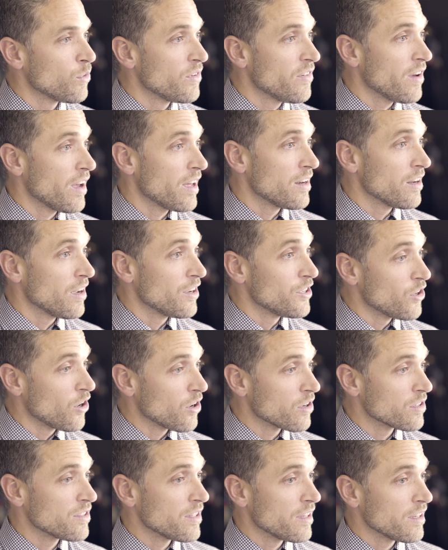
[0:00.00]
Uh, we've had a
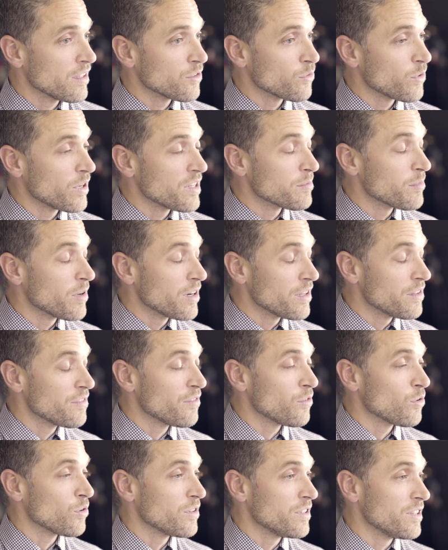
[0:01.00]
yard sale to raise
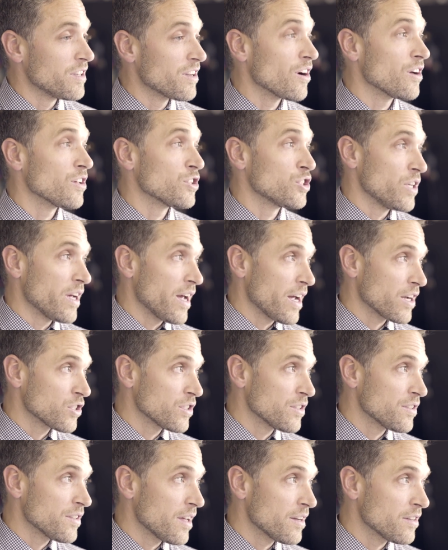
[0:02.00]
money for the Ecology
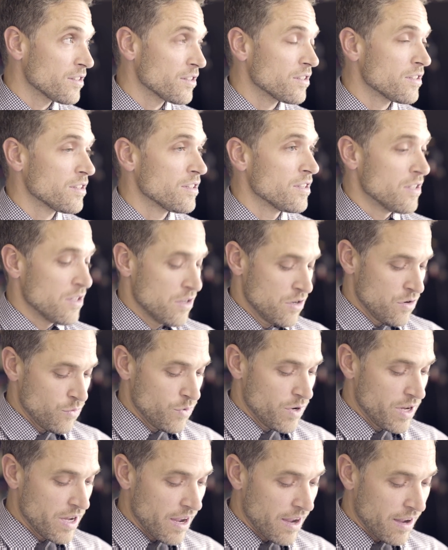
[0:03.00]
Action Center.
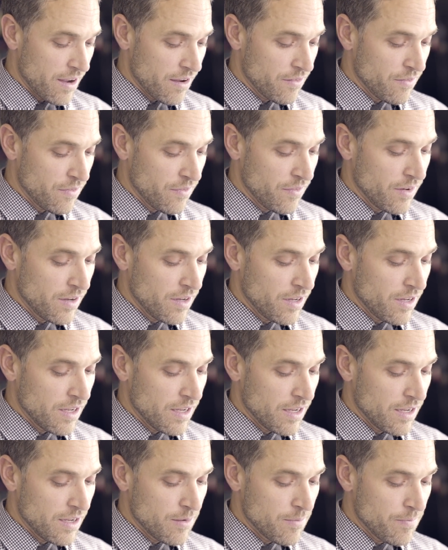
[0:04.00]
We have
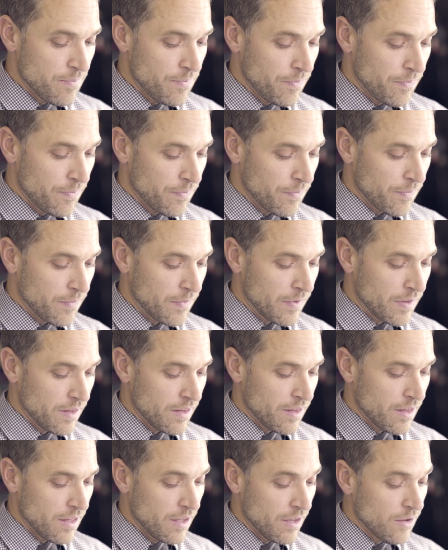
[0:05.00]
um,
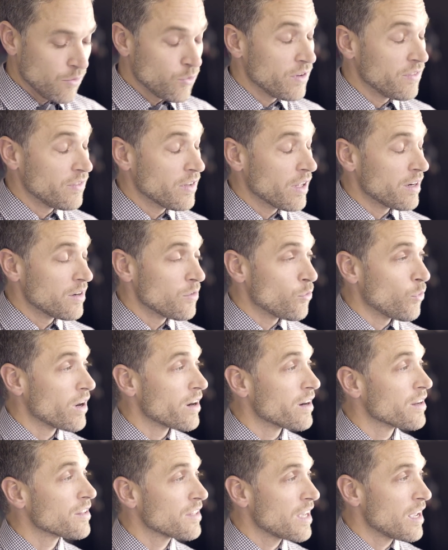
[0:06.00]
that we've done an
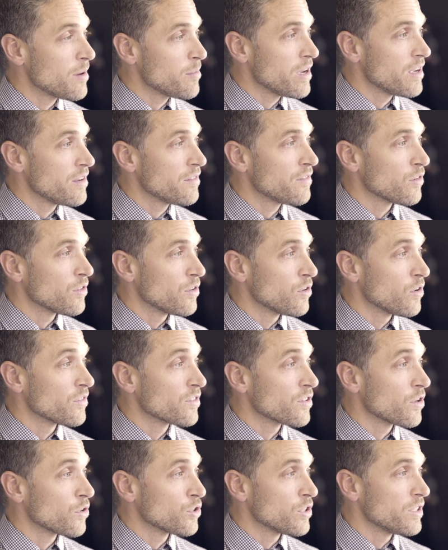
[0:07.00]
awareness campaign for the
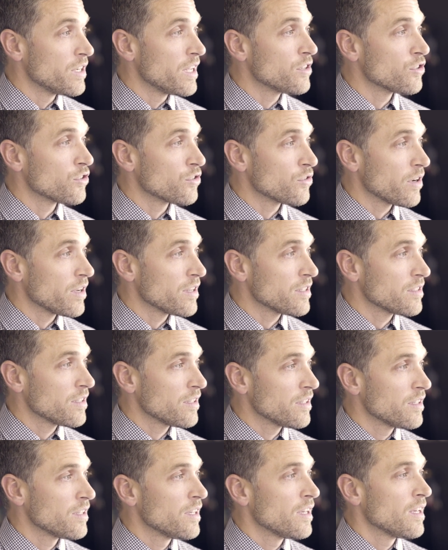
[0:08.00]
Nova Scotia Nature
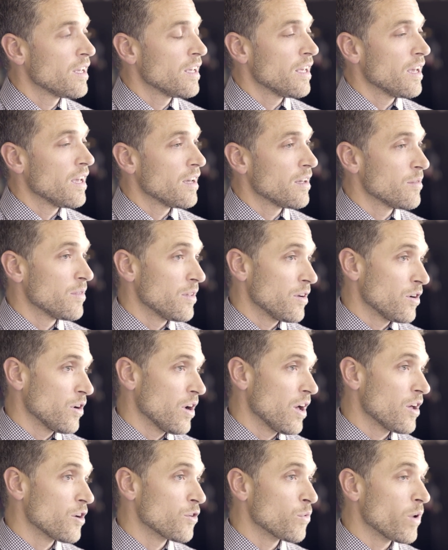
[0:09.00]
Trust, uh,
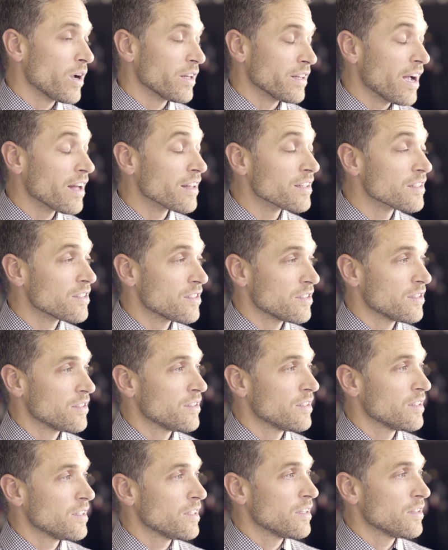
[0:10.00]
their 100 Wild
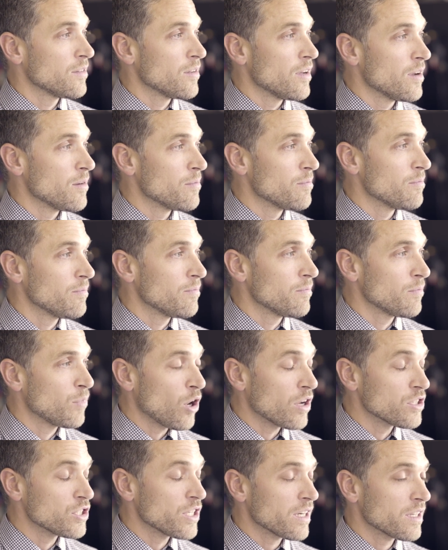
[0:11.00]
Islands
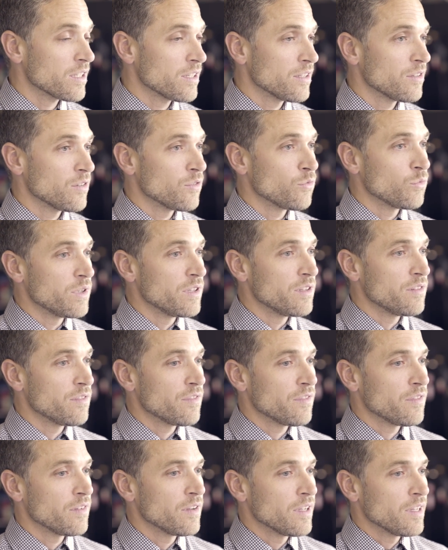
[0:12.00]
um, project.
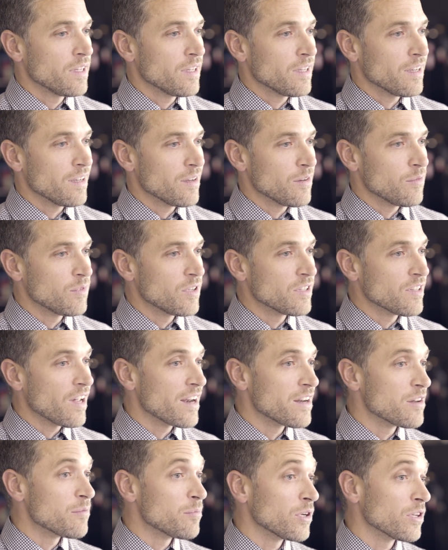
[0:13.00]
We've uh,
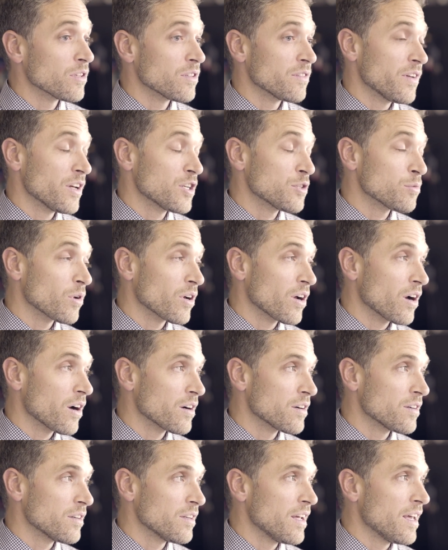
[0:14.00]
designed and built a vegetable
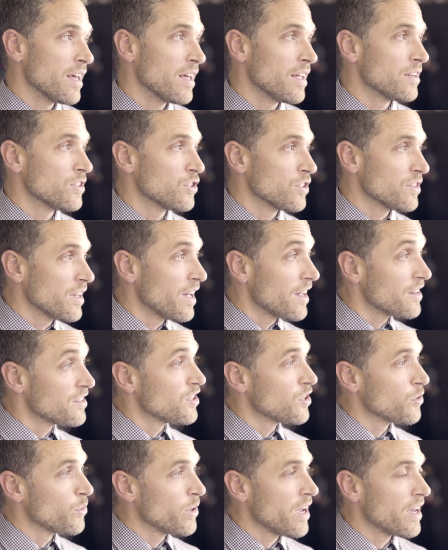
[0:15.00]
garden, and just
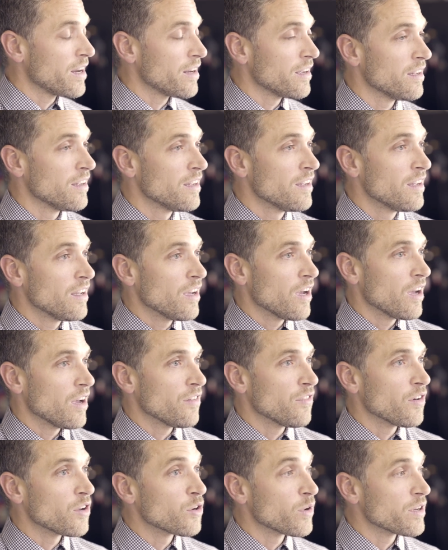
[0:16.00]
last year we had a,
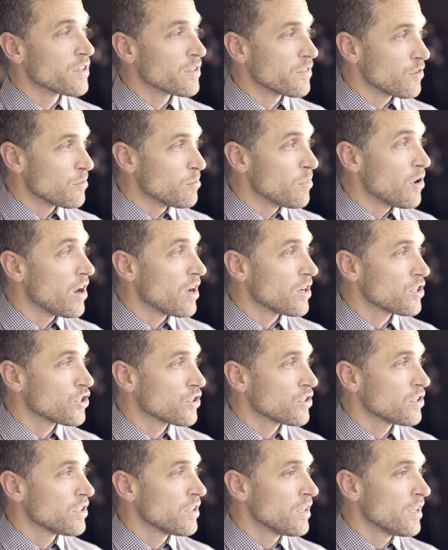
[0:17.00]
a fundraiser for
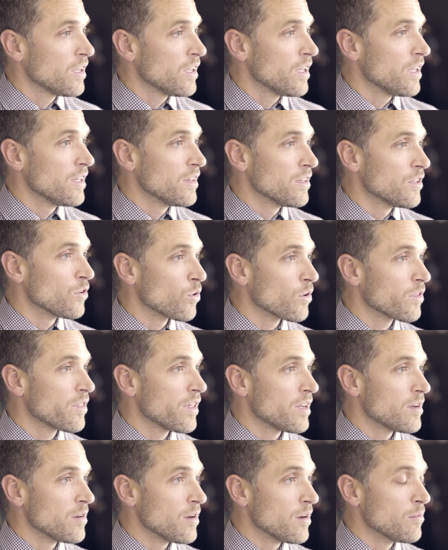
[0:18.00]
MOSH in the
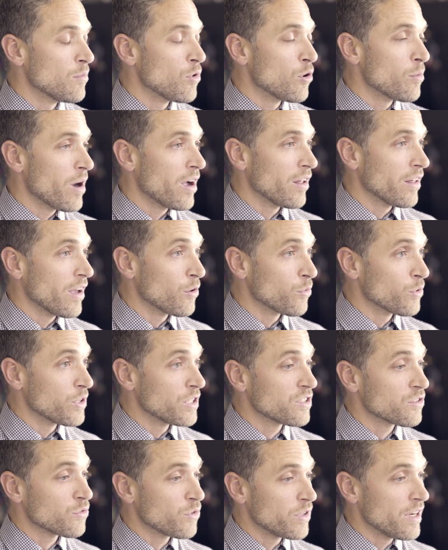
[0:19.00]
north end, a mobile
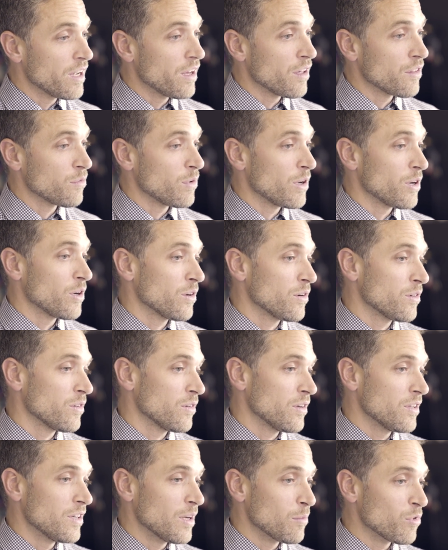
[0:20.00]
outreach street health
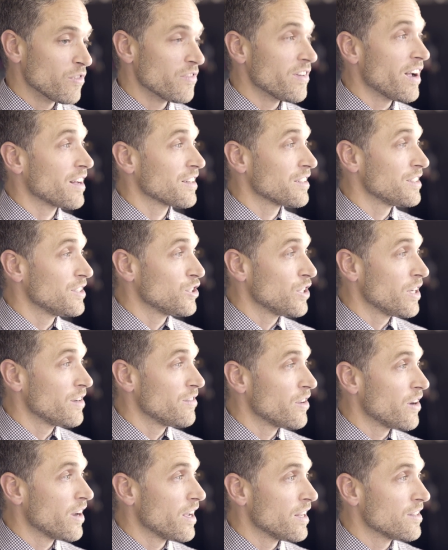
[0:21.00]
where a number of faculty
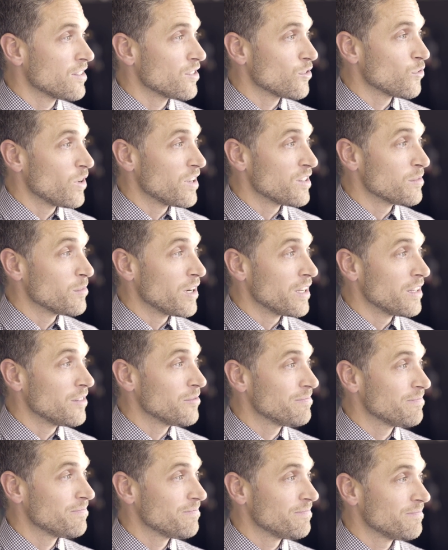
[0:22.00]
shaped their heads to raise
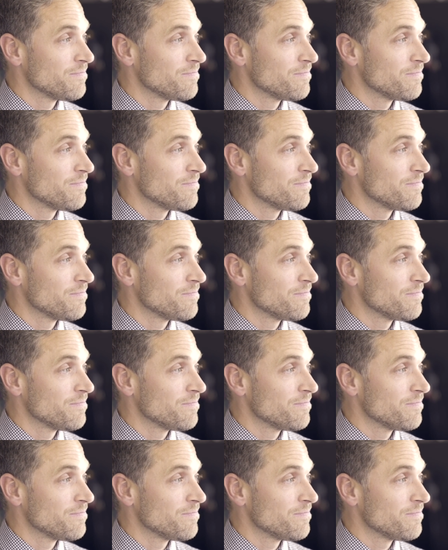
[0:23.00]
money.